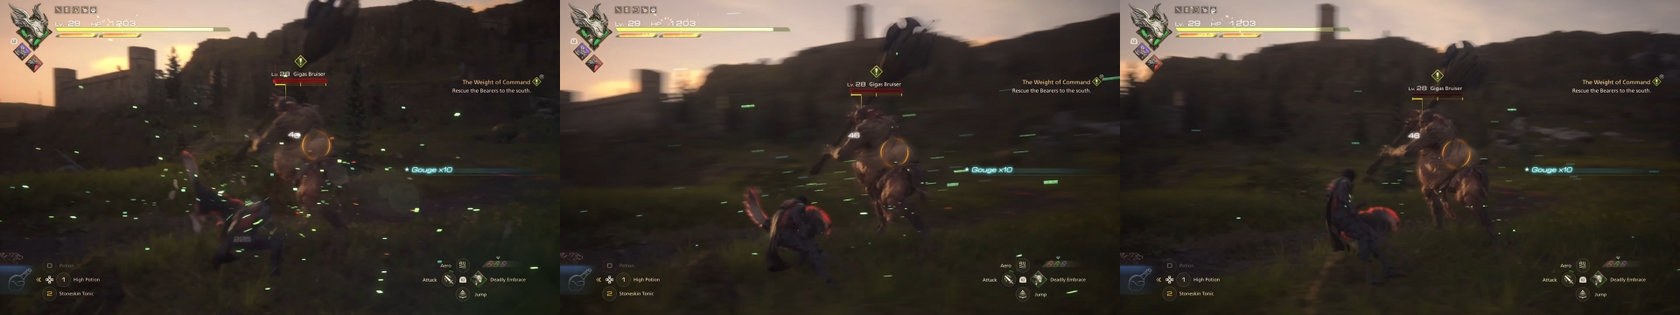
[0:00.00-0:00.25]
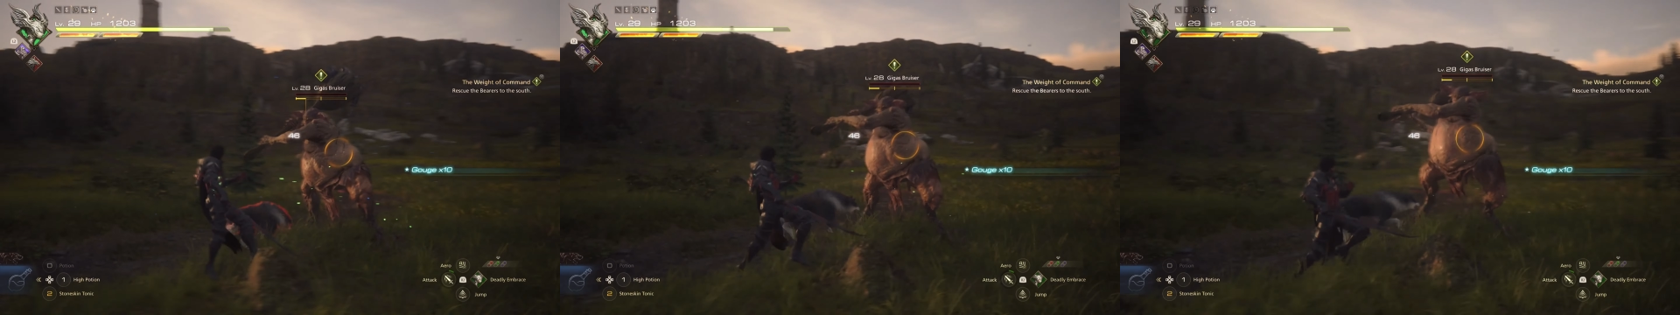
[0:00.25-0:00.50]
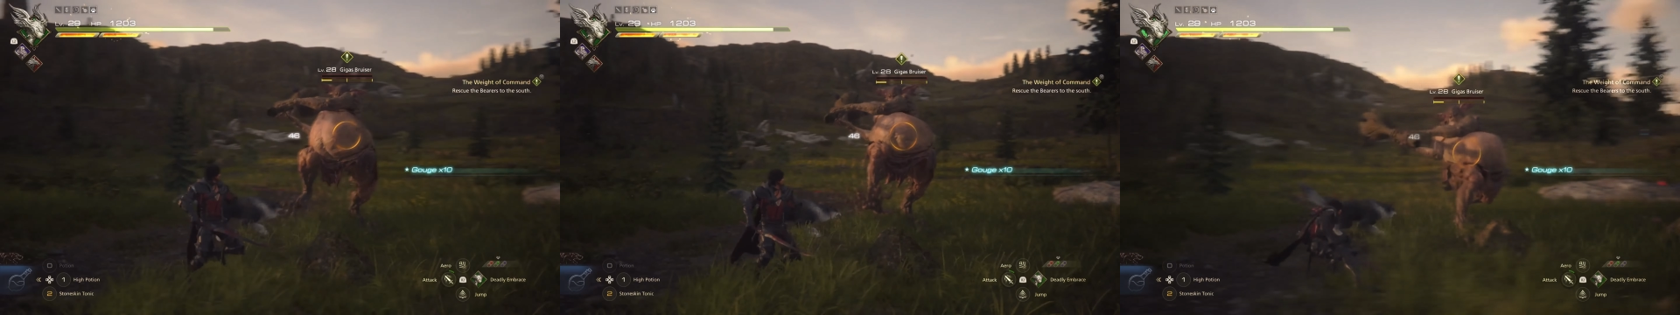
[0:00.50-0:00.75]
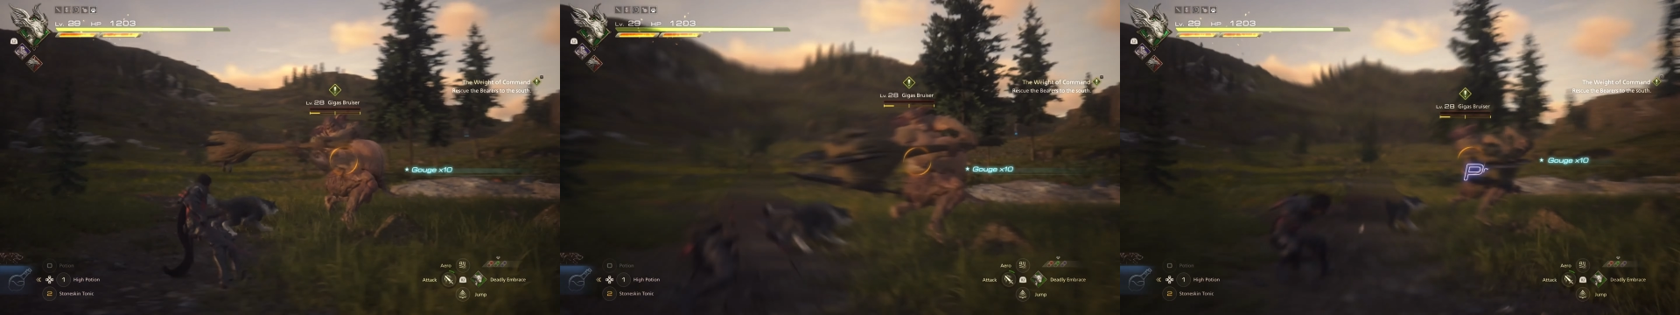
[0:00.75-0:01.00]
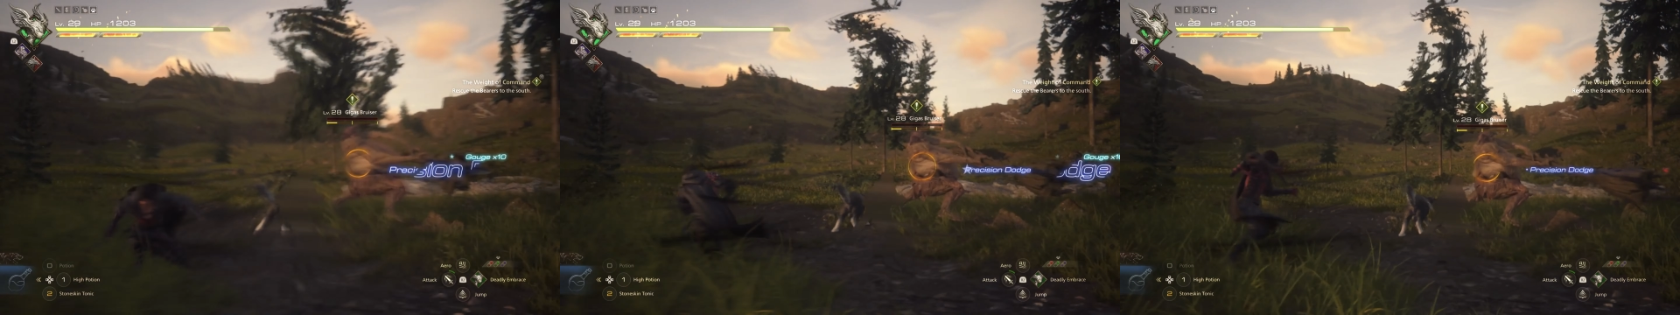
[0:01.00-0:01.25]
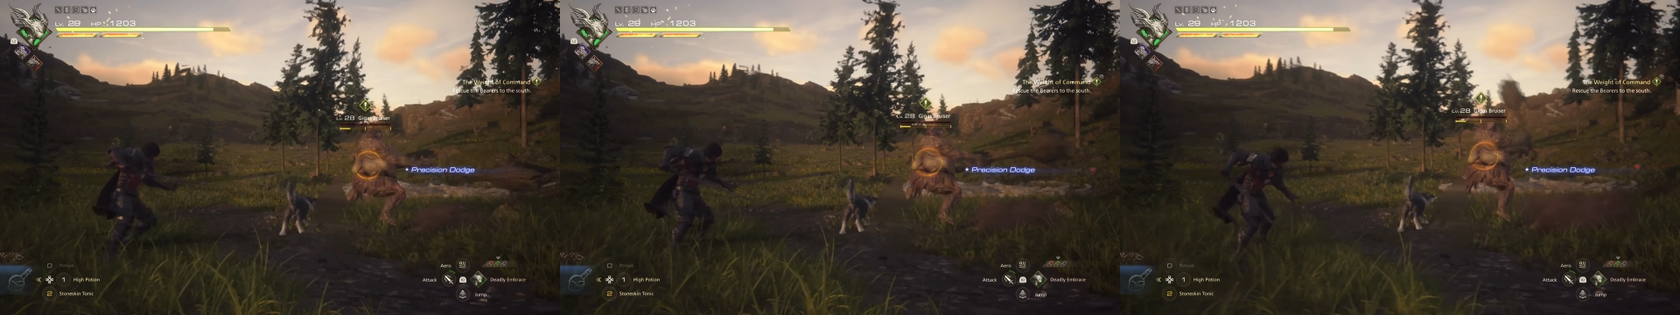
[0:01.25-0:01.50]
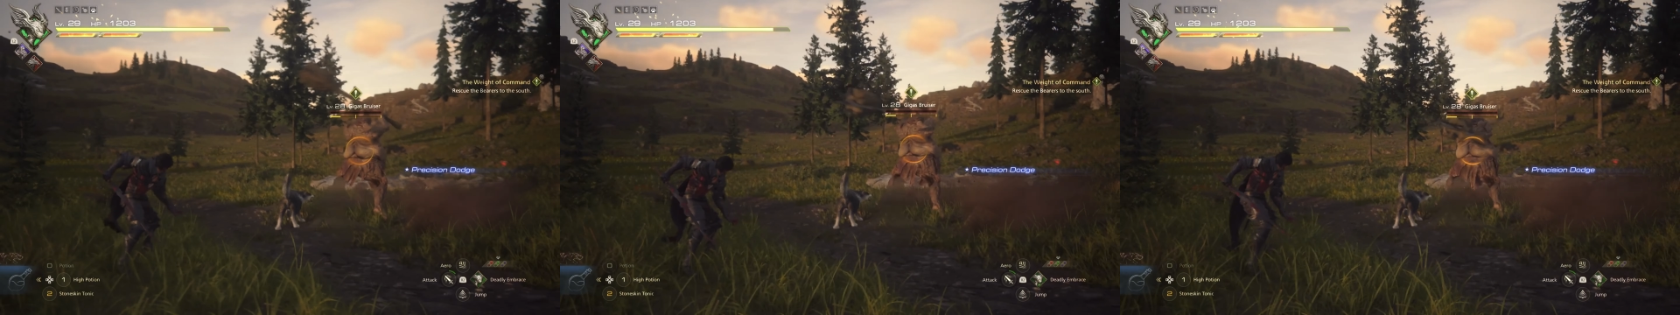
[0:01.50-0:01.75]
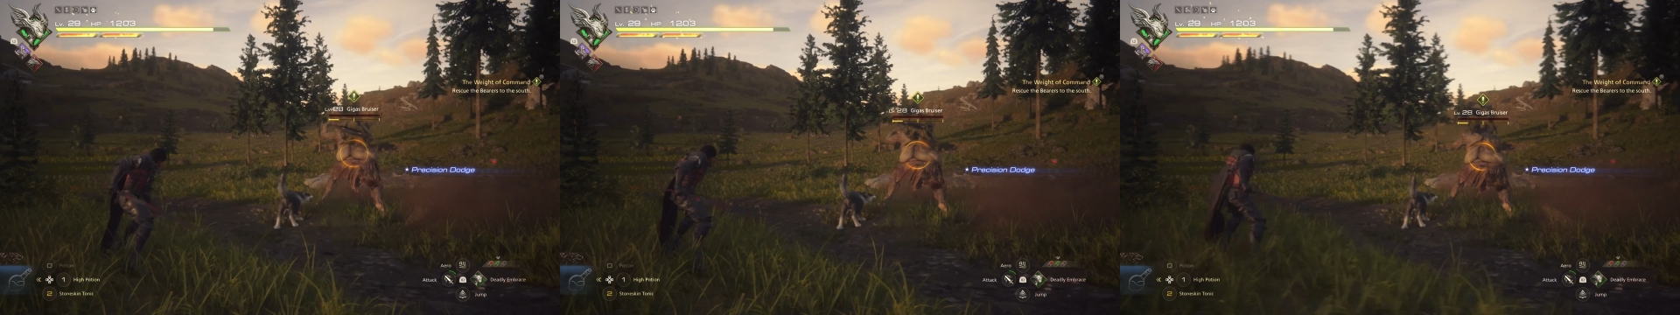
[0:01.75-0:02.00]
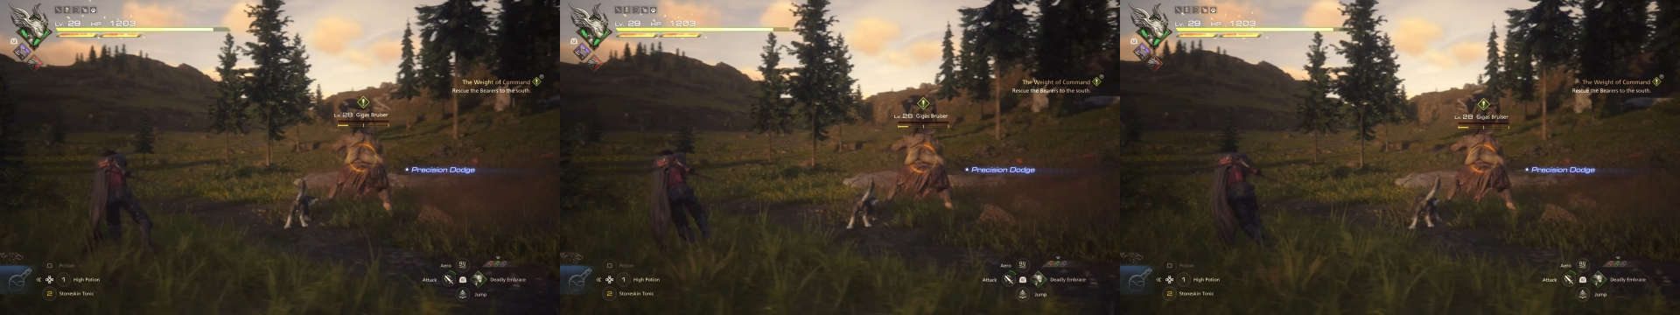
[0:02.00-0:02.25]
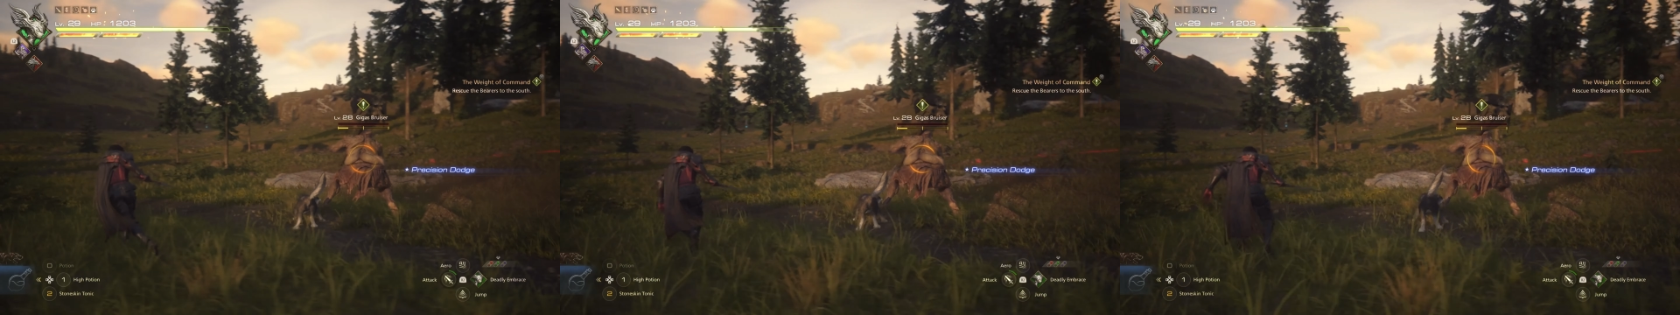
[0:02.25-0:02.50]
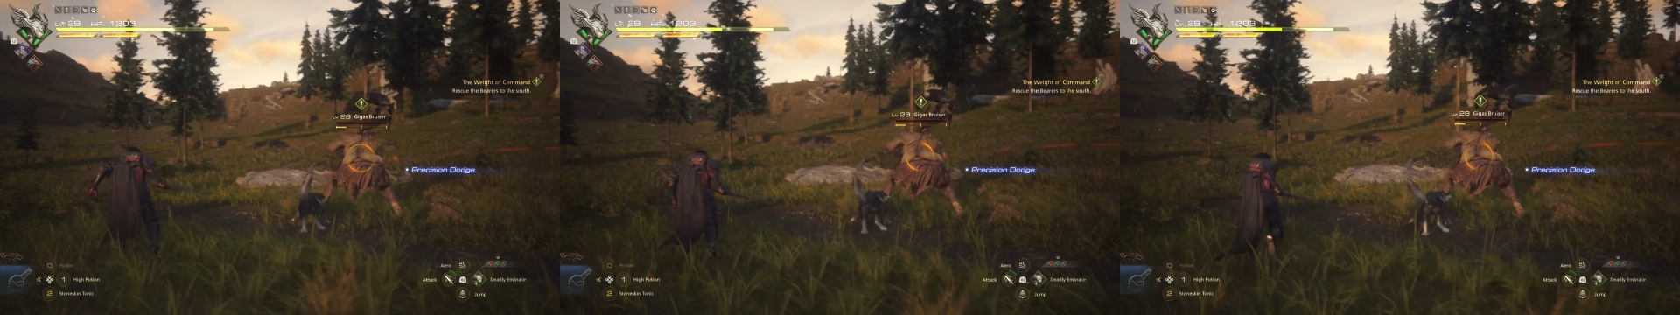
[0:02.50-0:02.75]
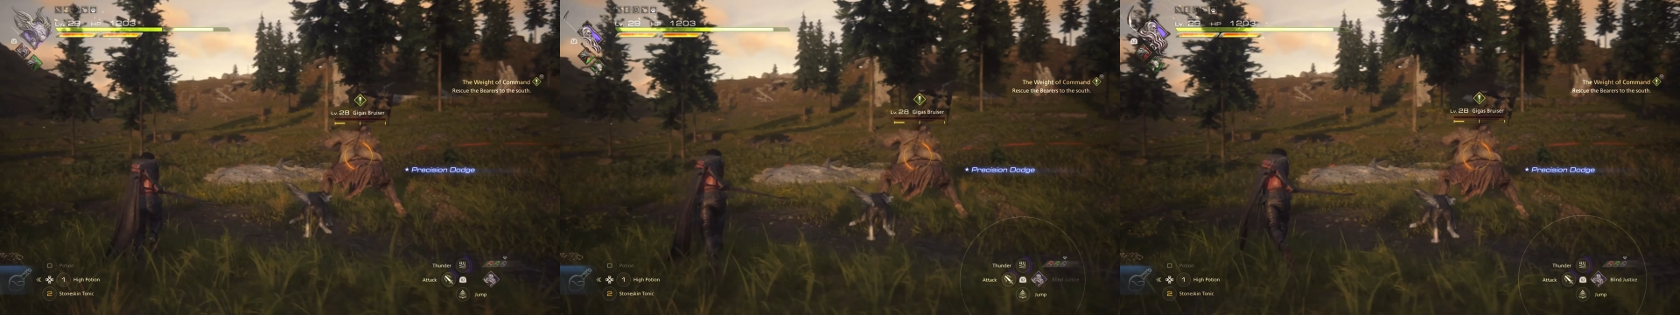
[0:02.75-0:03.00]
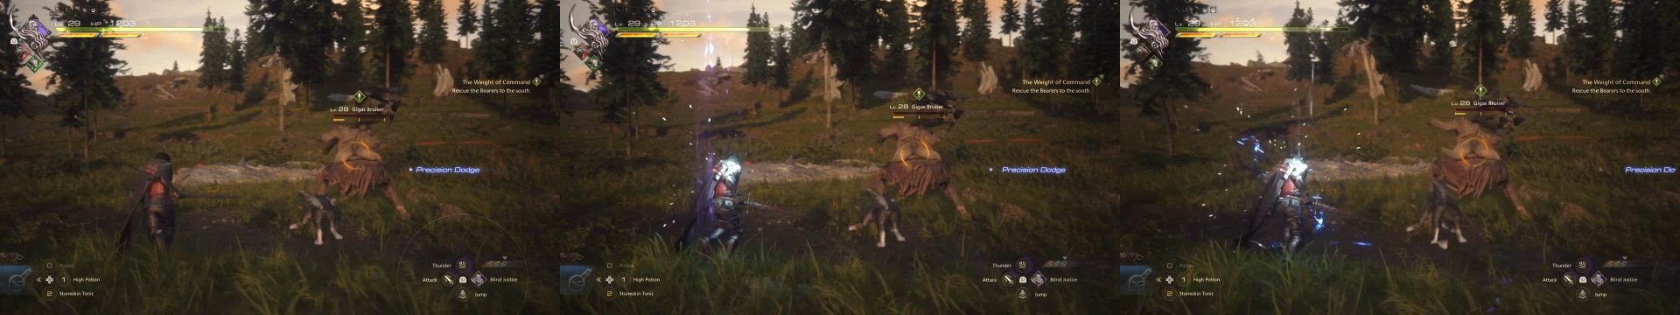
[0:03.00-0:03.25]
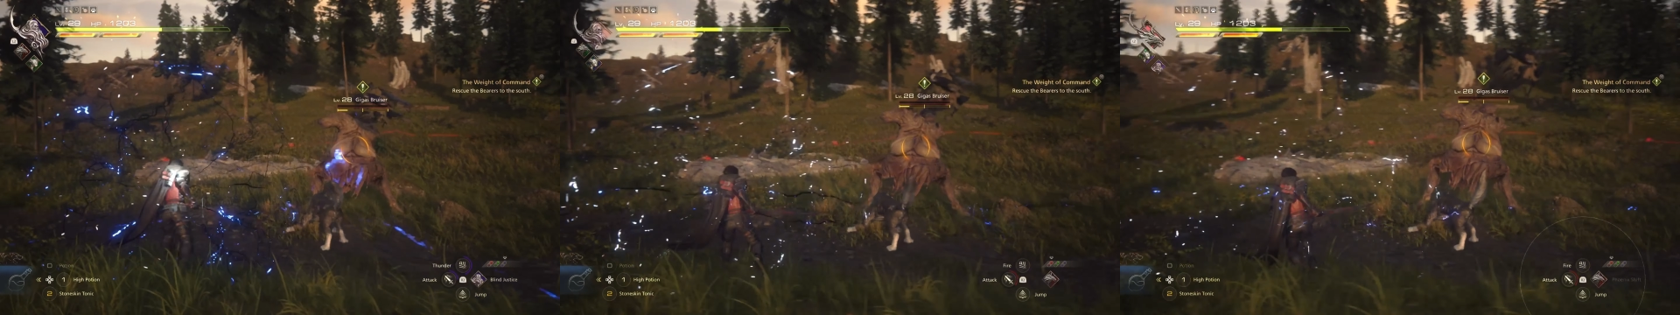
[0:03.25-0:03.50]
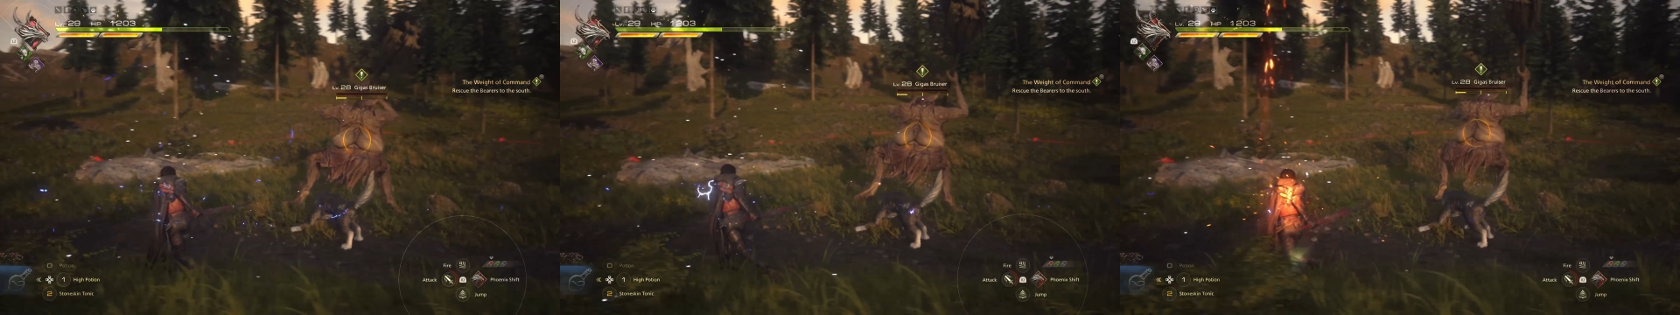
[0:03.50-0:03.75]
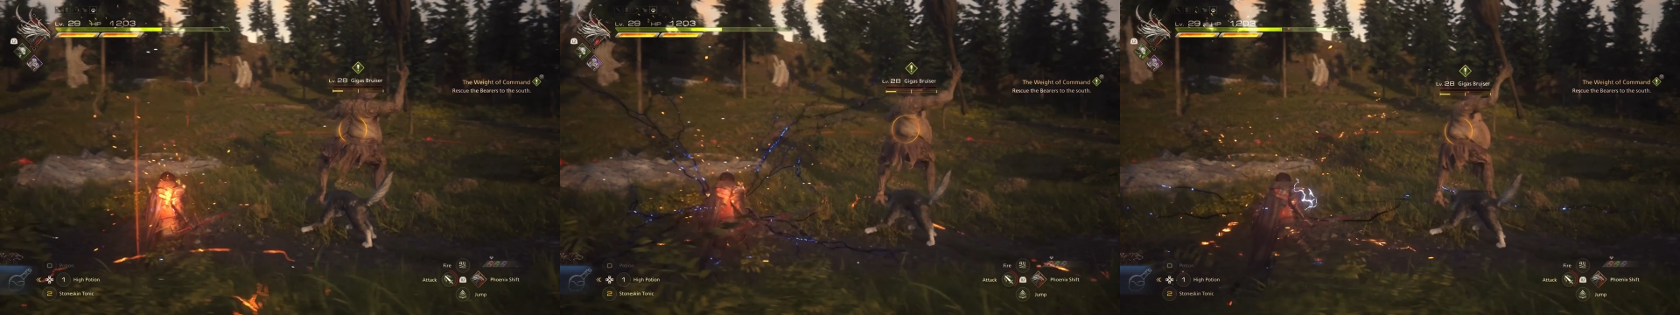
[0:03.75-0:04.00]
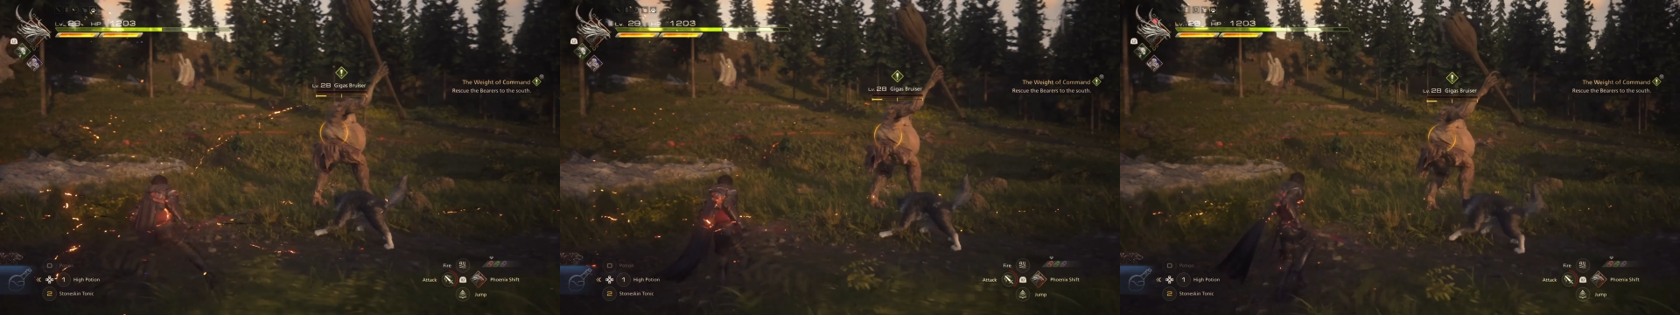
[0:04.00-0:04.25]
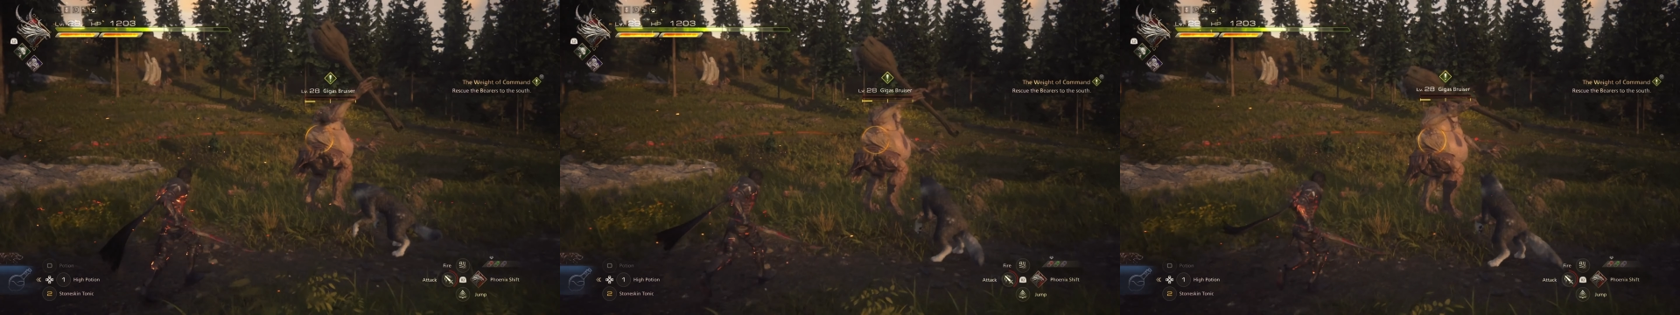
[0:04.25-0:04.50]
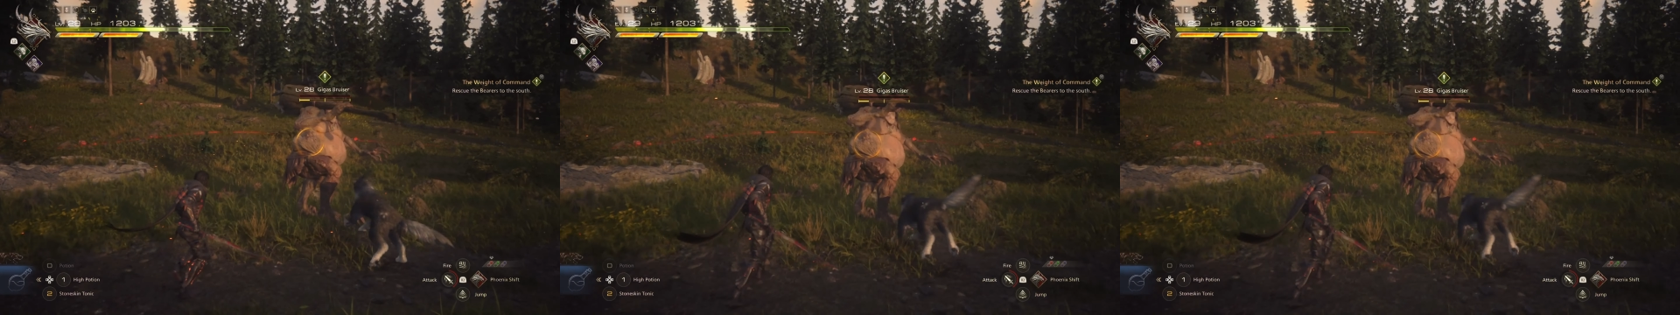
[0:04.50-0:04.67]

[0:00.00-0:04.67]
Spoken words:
[unreadable: no face in view]